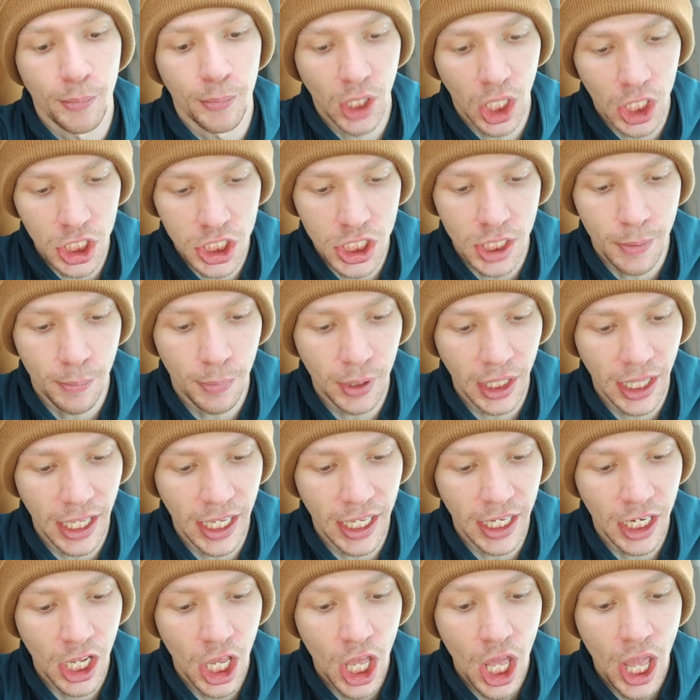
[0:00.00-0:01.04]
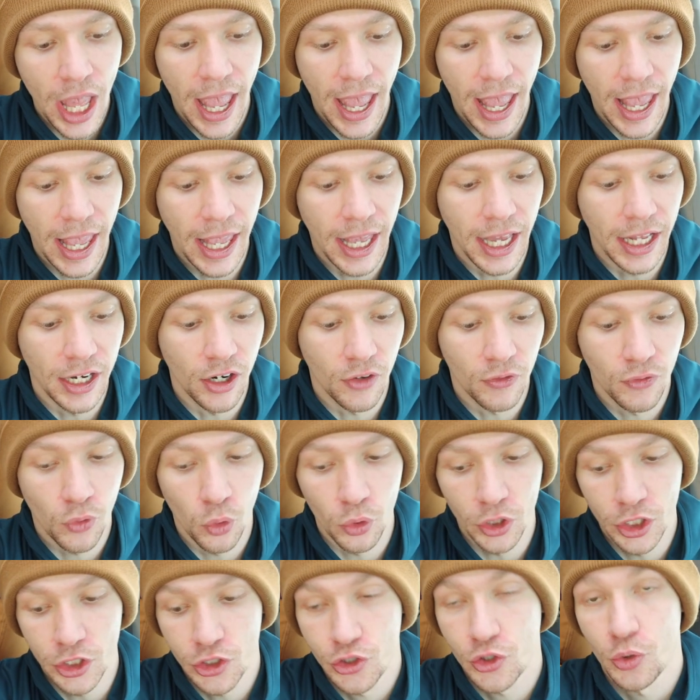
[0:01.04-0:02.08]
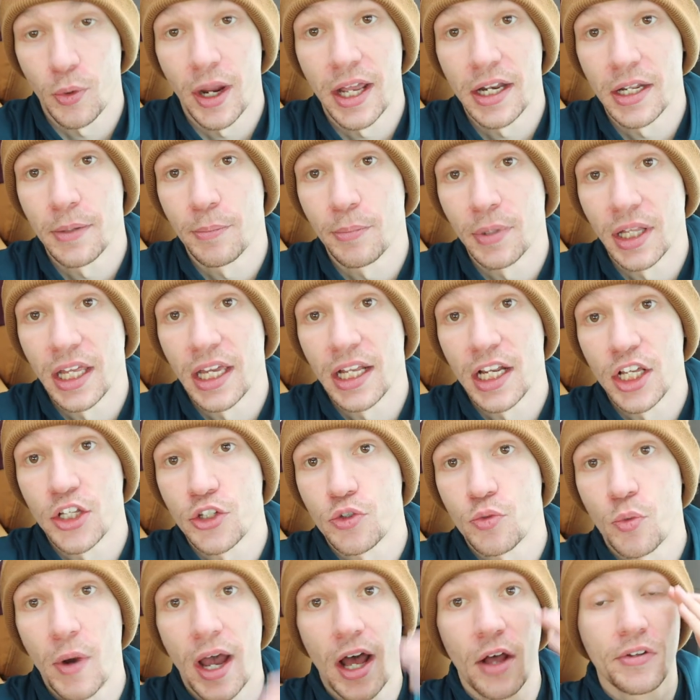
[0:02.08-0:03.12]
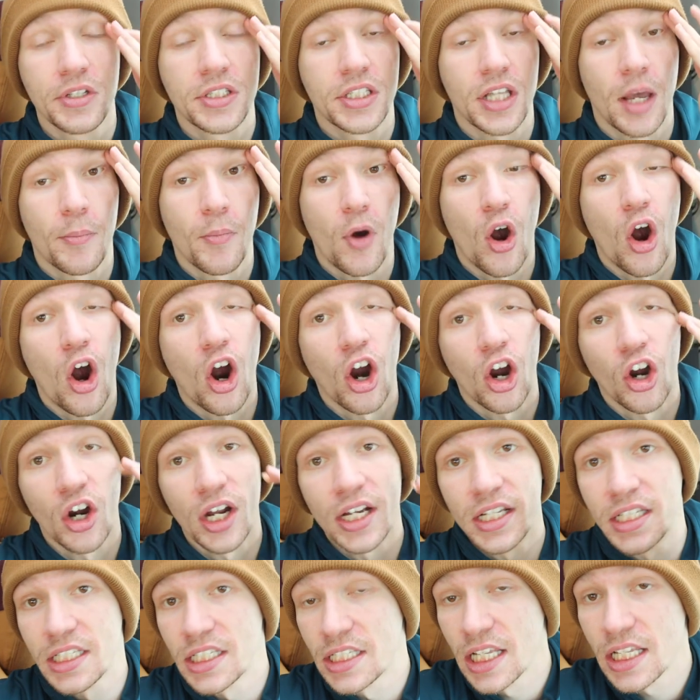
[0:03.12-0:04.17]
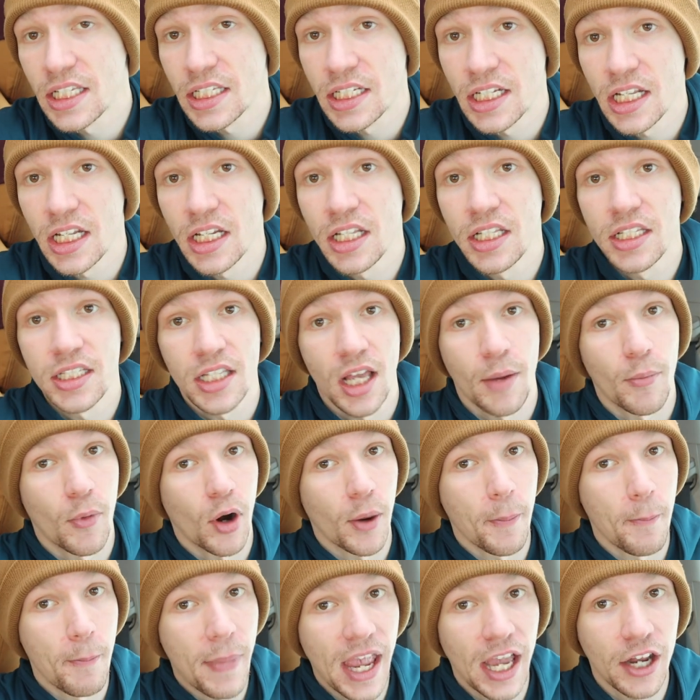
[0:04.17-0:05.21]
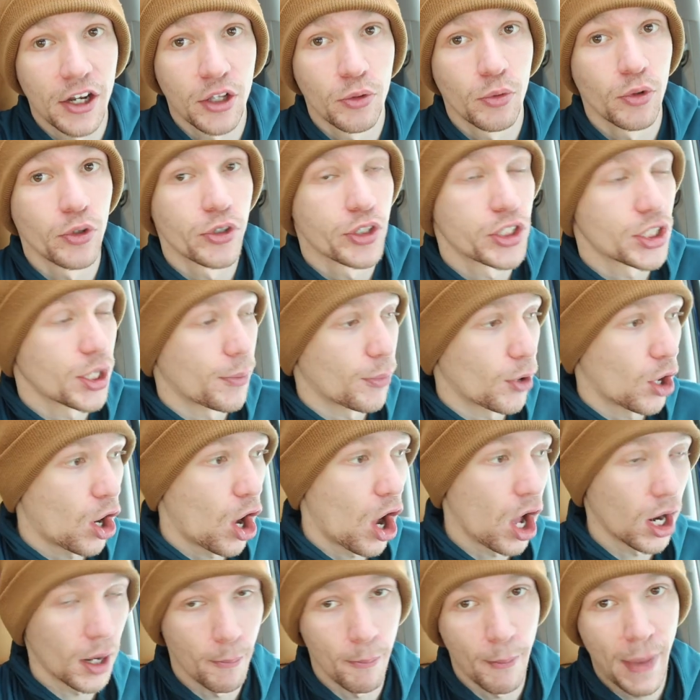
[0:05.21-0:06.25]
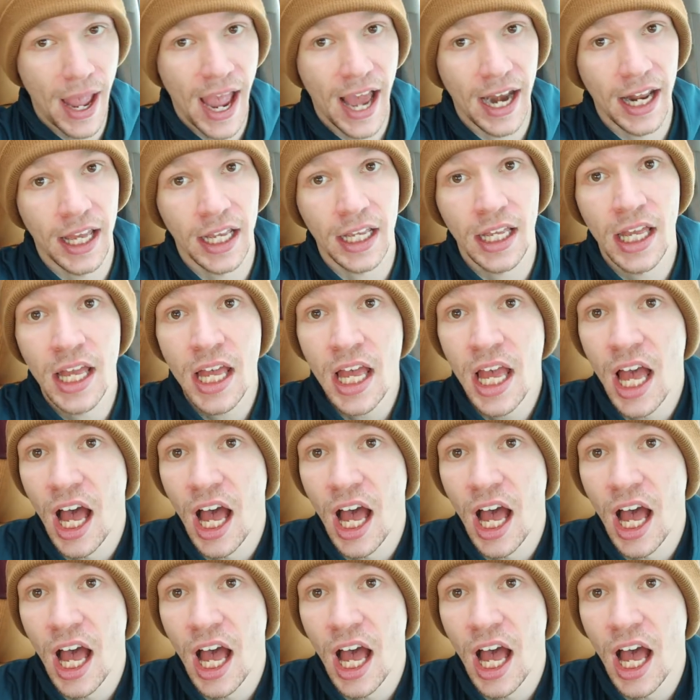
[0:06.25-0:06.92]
blunted blade and a fully serrated blade as well. Some are assisted, some are manual, some are automatic.